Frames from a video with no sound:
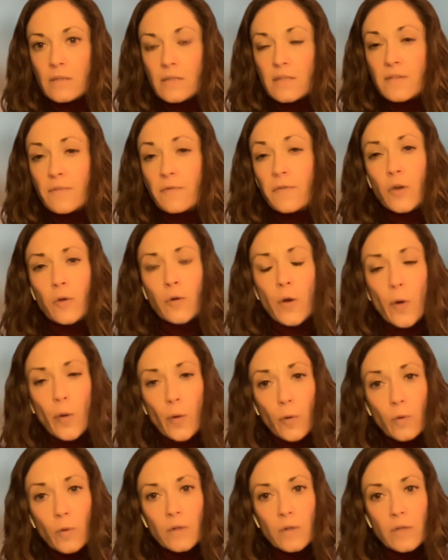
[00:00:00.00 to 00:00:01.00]
Does it feel
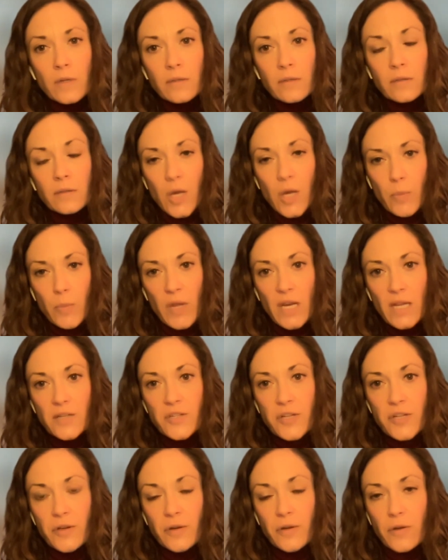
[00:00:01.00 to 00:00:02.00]
cold coming
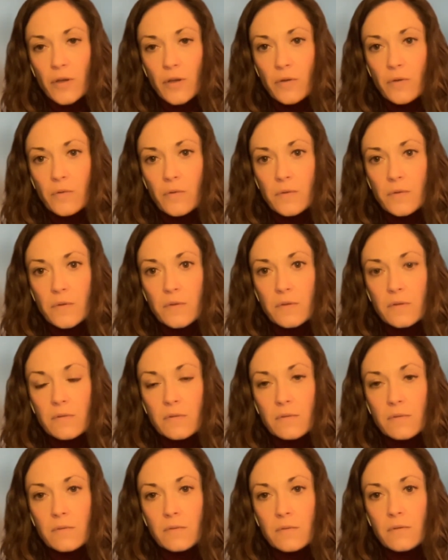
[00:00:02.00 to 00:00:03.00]
into your nose
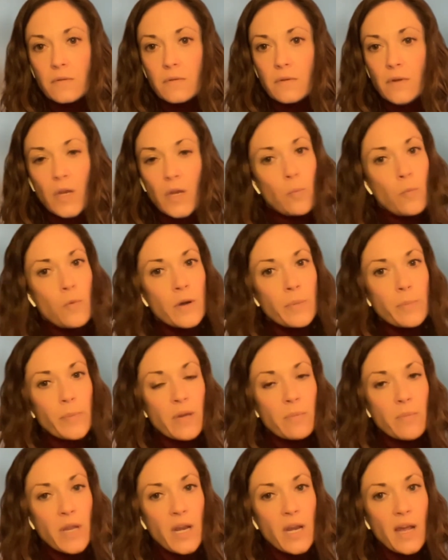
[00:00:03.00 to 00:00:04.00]
and warm
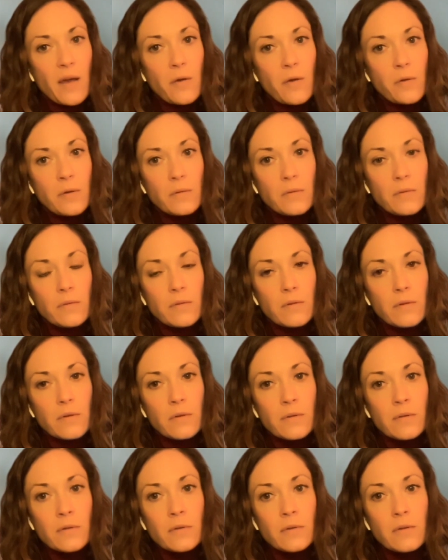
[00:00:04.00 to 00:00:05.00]
coming out?
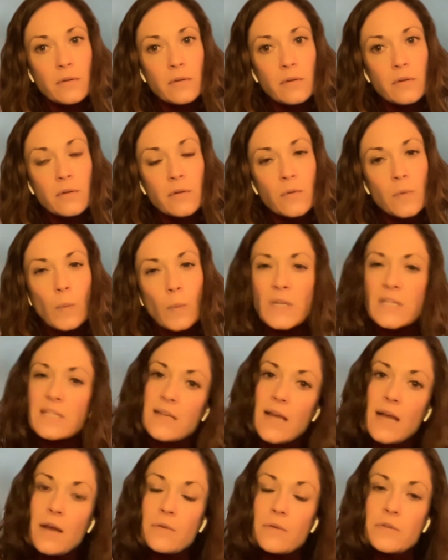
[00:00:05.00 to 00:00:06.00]
What
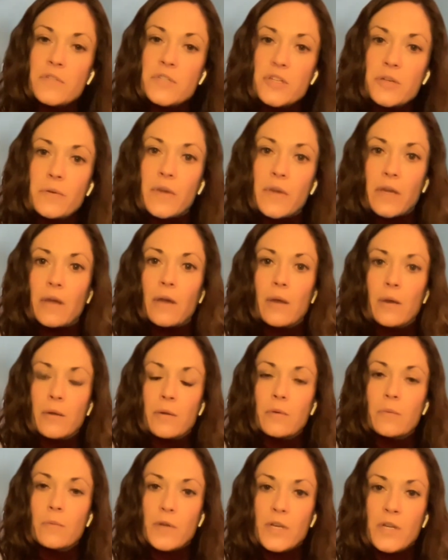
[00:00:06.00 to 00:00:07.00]
sounds do you
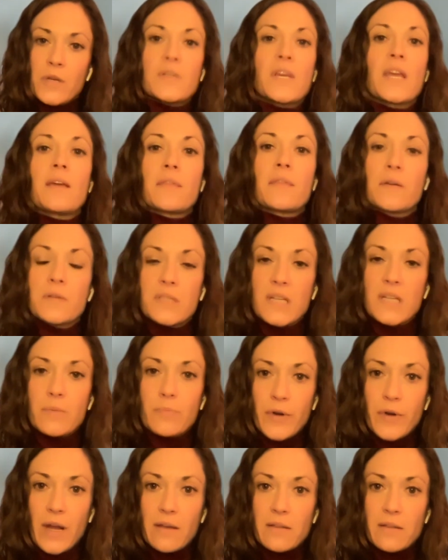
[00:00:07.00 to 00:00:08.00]
hear when you take those
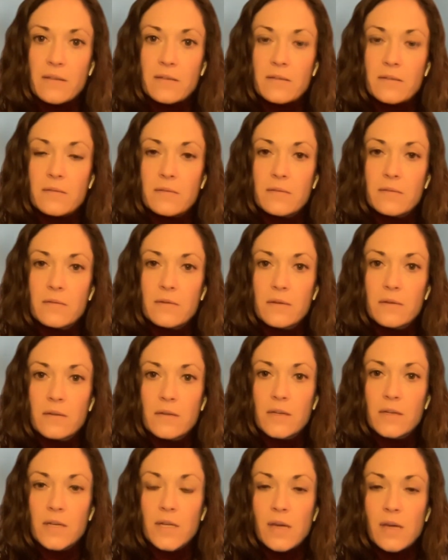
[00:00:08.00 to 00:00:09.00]
deep breaths?
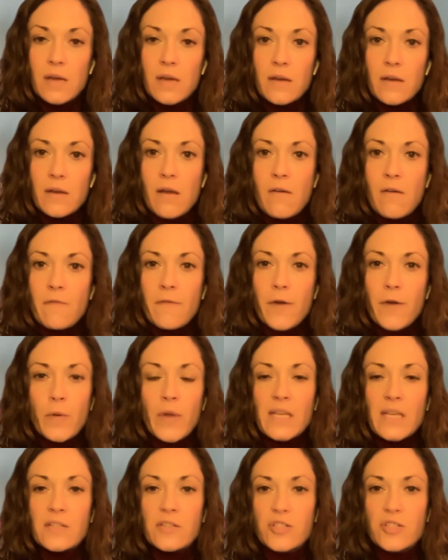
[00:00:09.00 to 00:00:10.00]

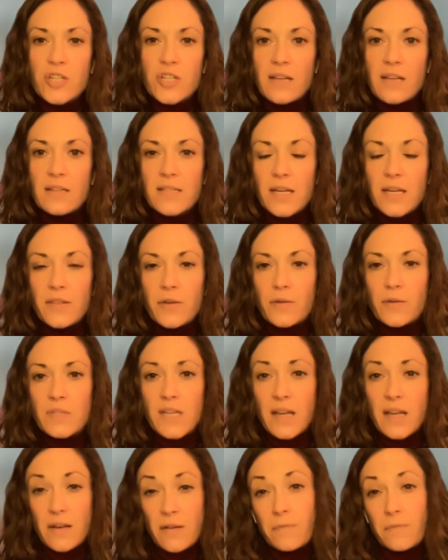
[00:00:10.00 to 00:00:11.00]
Focus just on
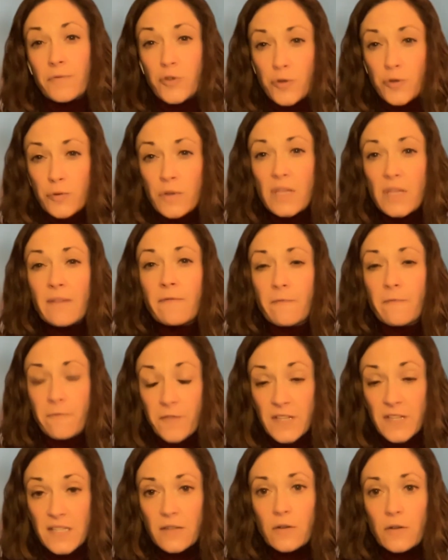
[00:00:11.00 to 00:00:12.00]
those kind of truly
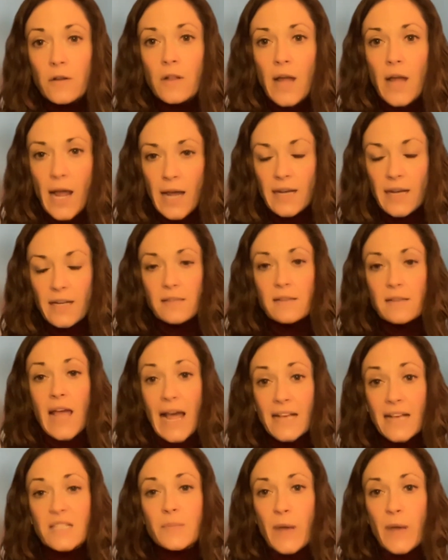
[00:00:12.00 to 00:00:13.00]
physical
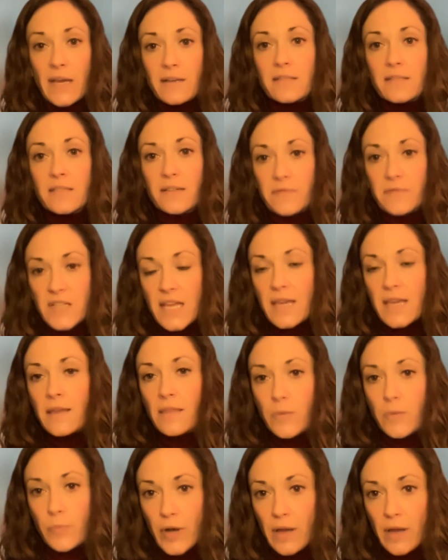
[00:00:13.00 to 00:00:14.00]
aspects of
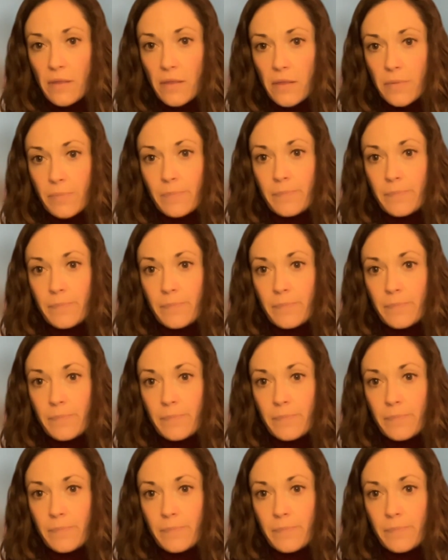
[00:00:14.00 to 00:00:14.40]
taking the breath.